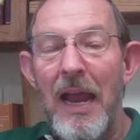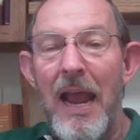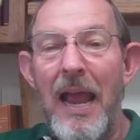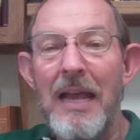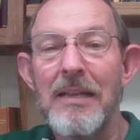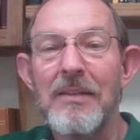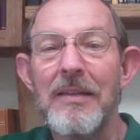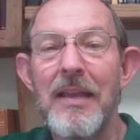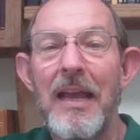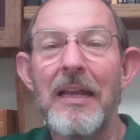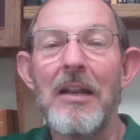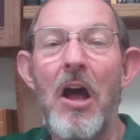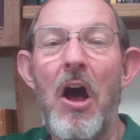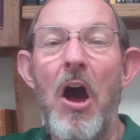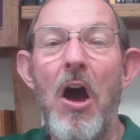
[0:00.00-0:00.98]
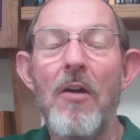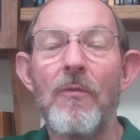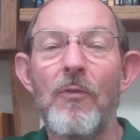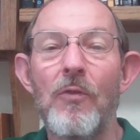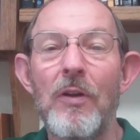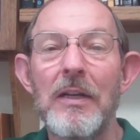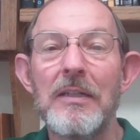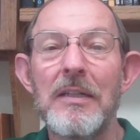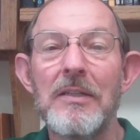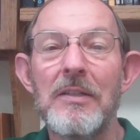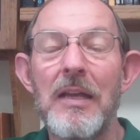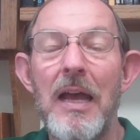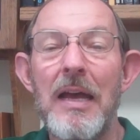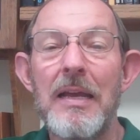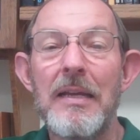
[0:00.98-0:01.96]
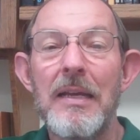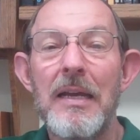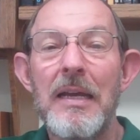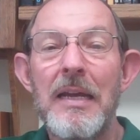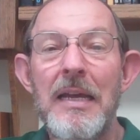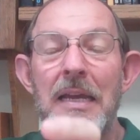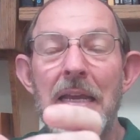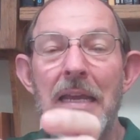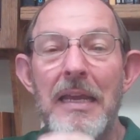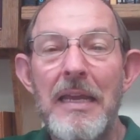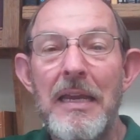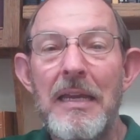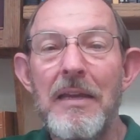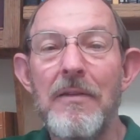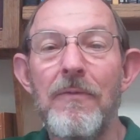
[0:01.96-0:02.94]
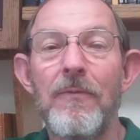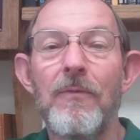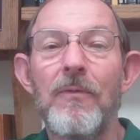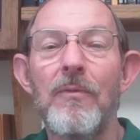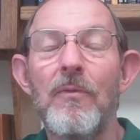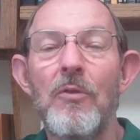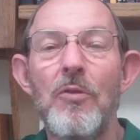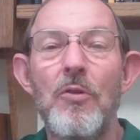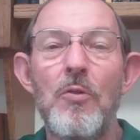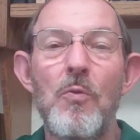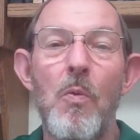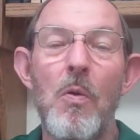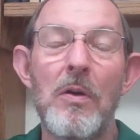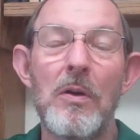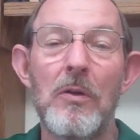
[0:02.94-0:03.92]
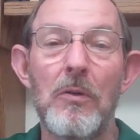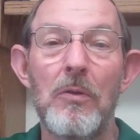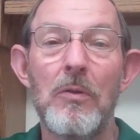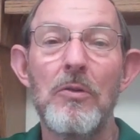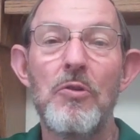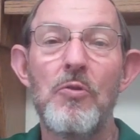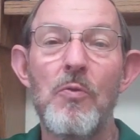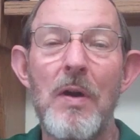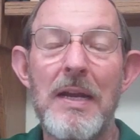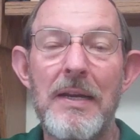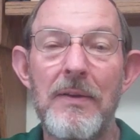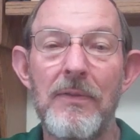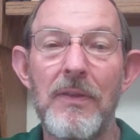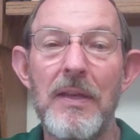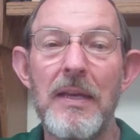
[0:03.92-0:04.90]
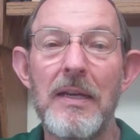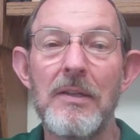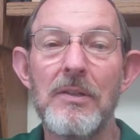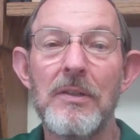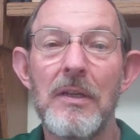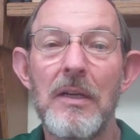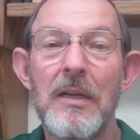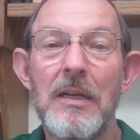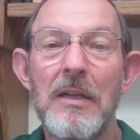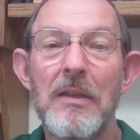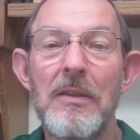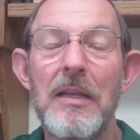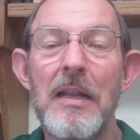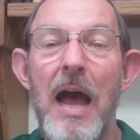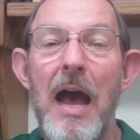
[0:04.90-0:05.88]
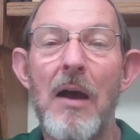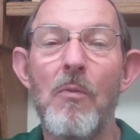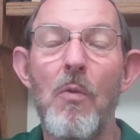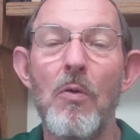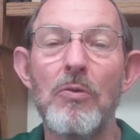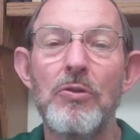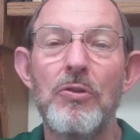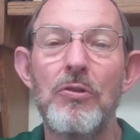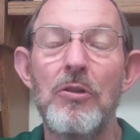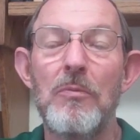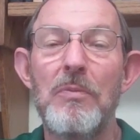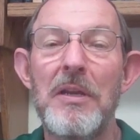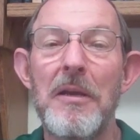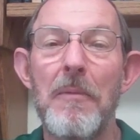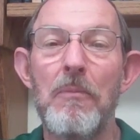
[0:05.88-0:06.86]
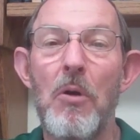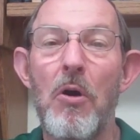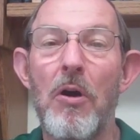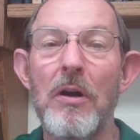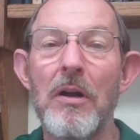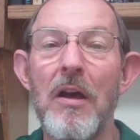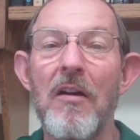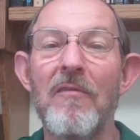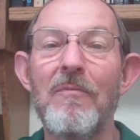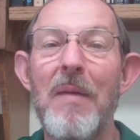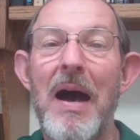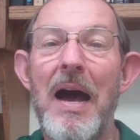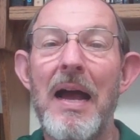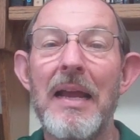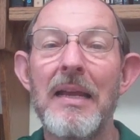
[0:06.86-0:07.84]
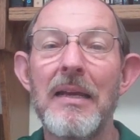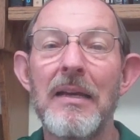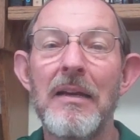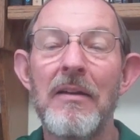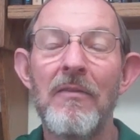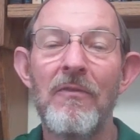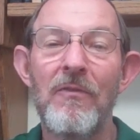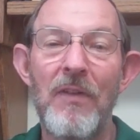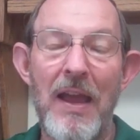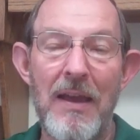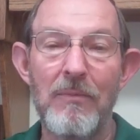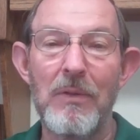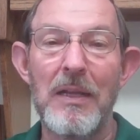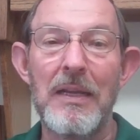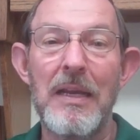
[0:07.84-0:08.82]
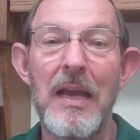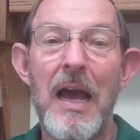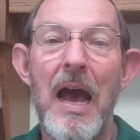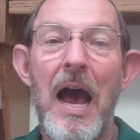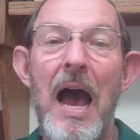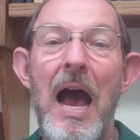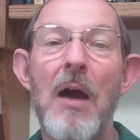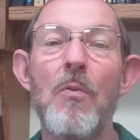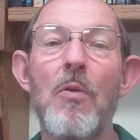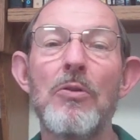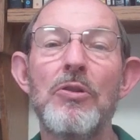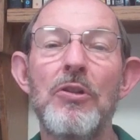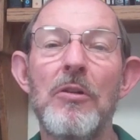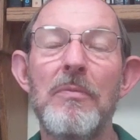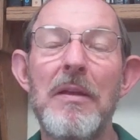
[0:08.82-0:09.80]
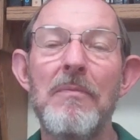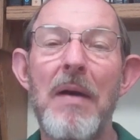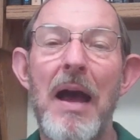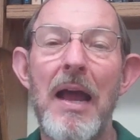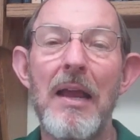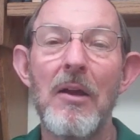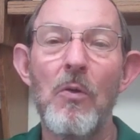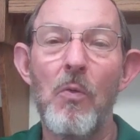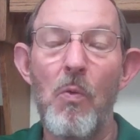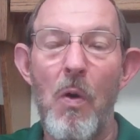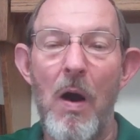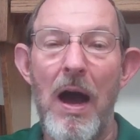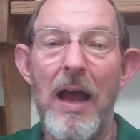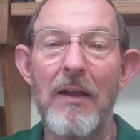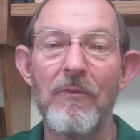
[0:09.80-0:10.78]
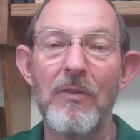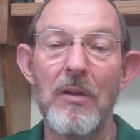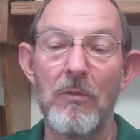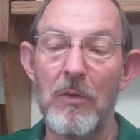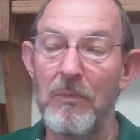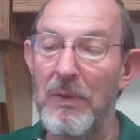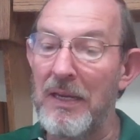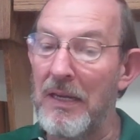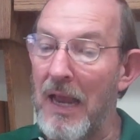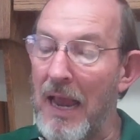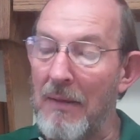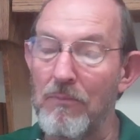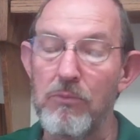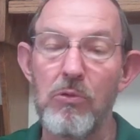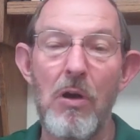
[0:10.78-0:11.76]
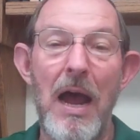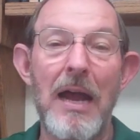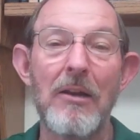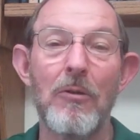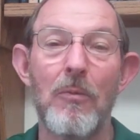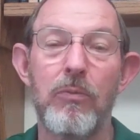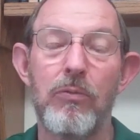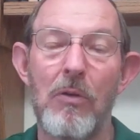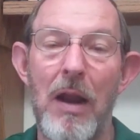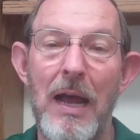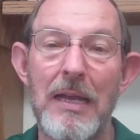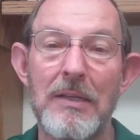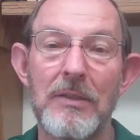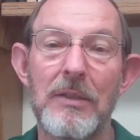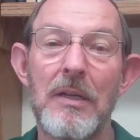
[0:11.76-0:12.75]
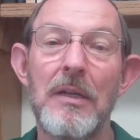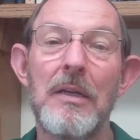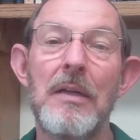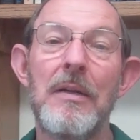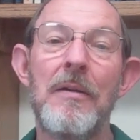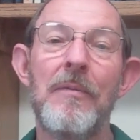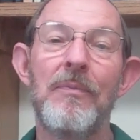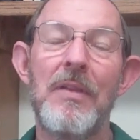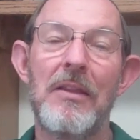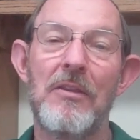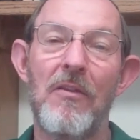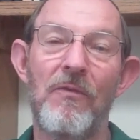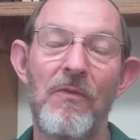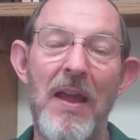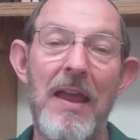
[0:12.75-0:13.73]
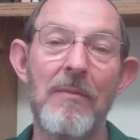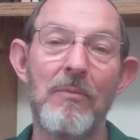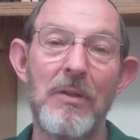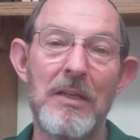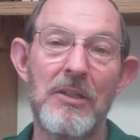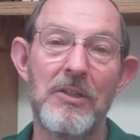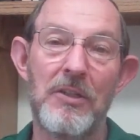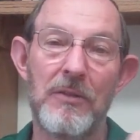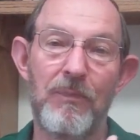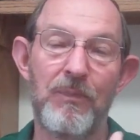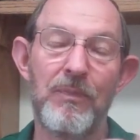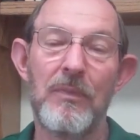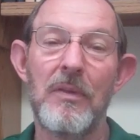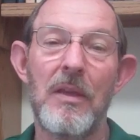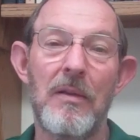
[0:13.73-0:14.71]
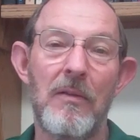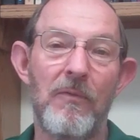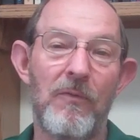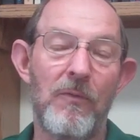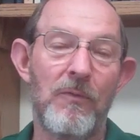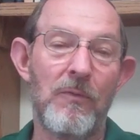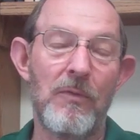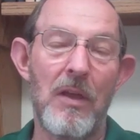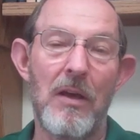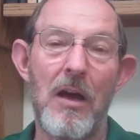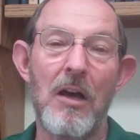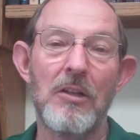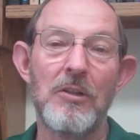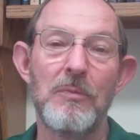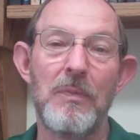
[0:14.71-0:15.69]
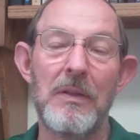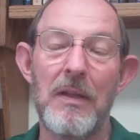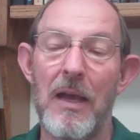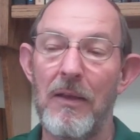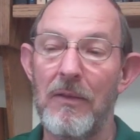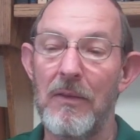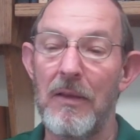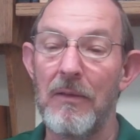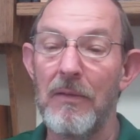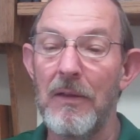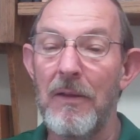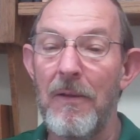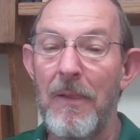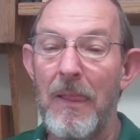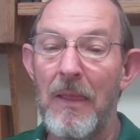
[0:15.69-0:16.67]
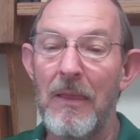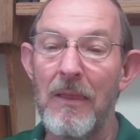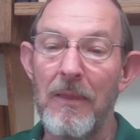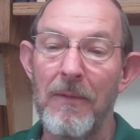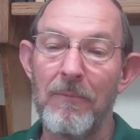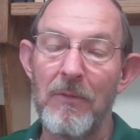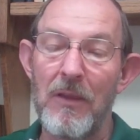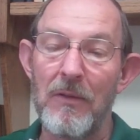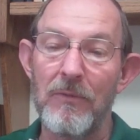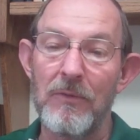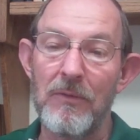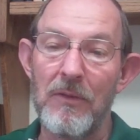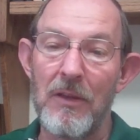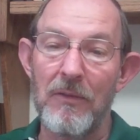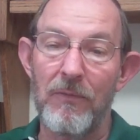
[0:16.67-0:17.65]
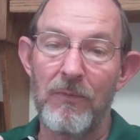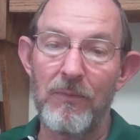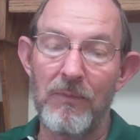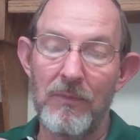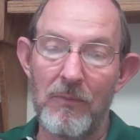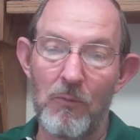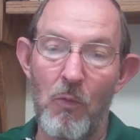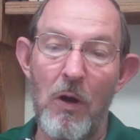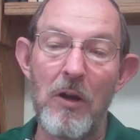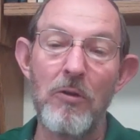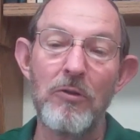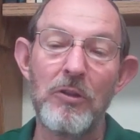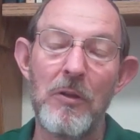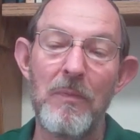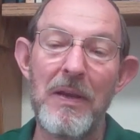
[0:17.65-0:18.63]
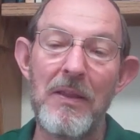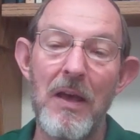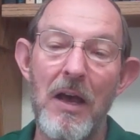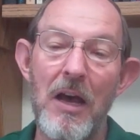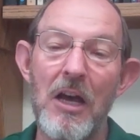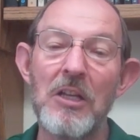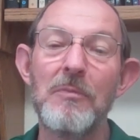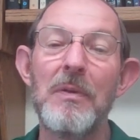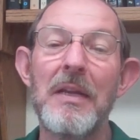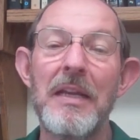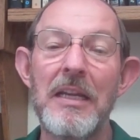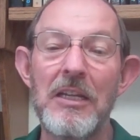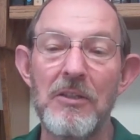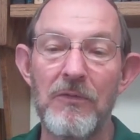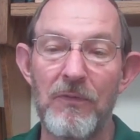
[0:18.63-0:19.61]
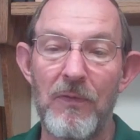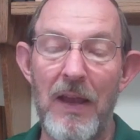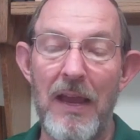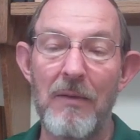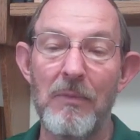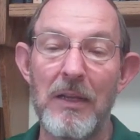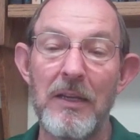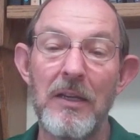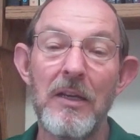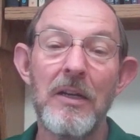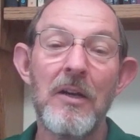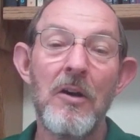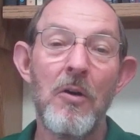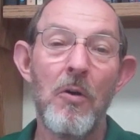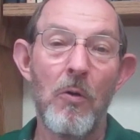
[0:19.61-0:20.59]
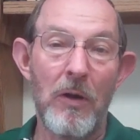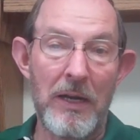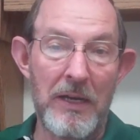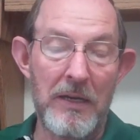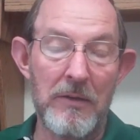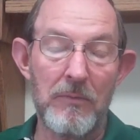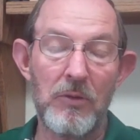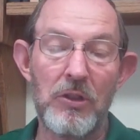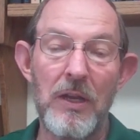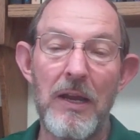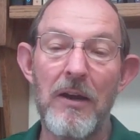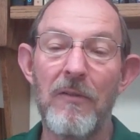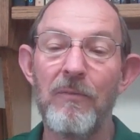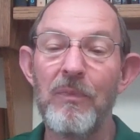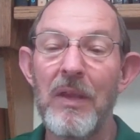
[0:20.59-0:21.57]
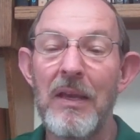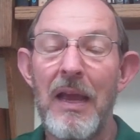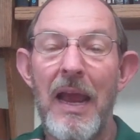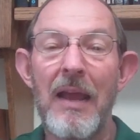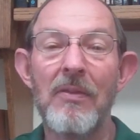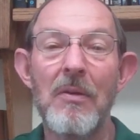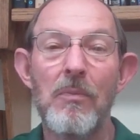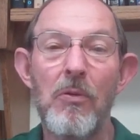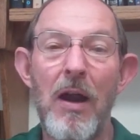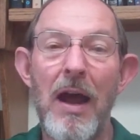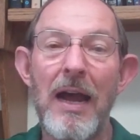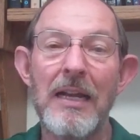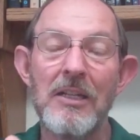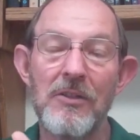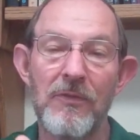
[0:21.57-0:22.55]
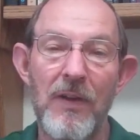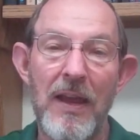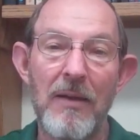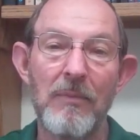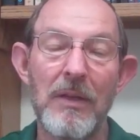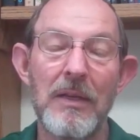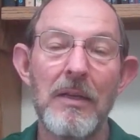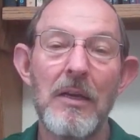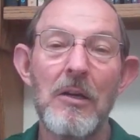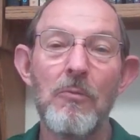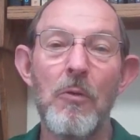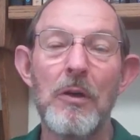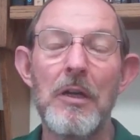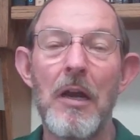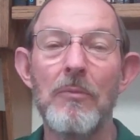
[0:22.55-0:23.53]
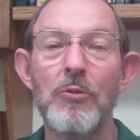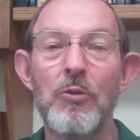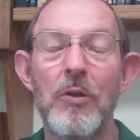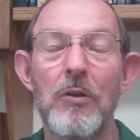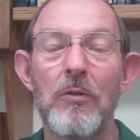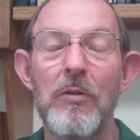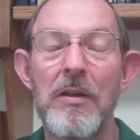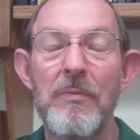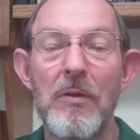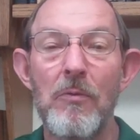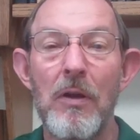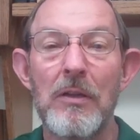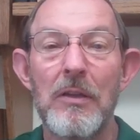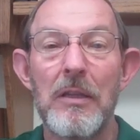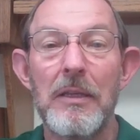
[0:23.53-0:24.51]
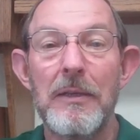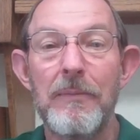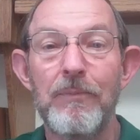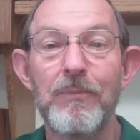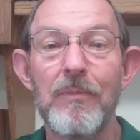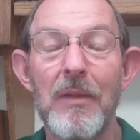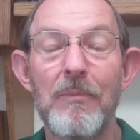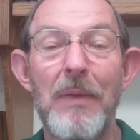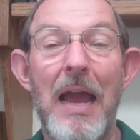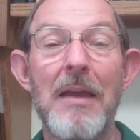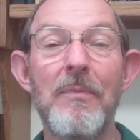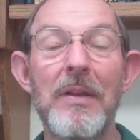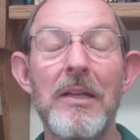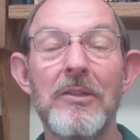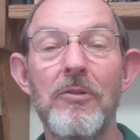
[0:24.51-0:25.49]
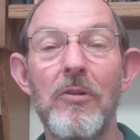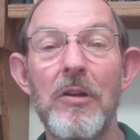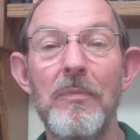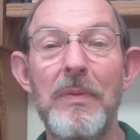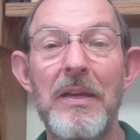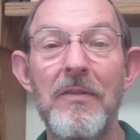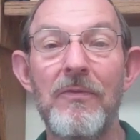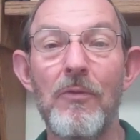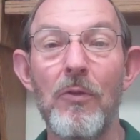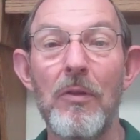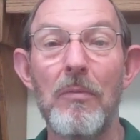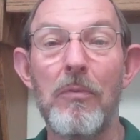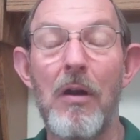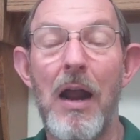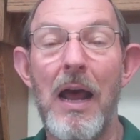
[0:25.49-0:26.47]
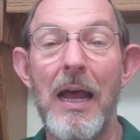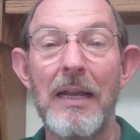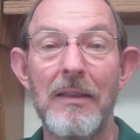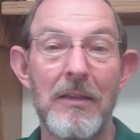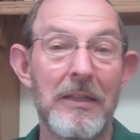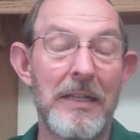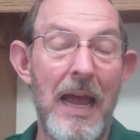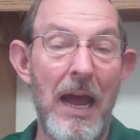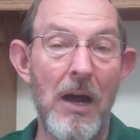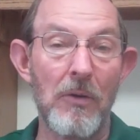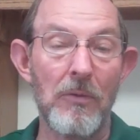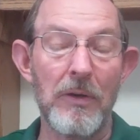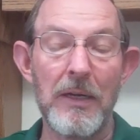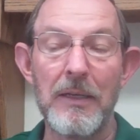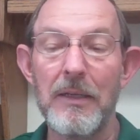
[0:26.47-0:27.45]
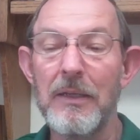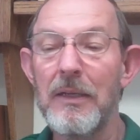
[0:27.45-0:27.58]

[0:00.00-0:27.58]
as an offering to say, if you will drink this, then I want you to be a part of my family. I want you to be my wife. There would be a bridal price that the families, the, the husband, uh, the, the, the one who's to be the husband, his family, or he himself, and the bride's family would come to agreement what the payment is going to be for the bride, the dowry.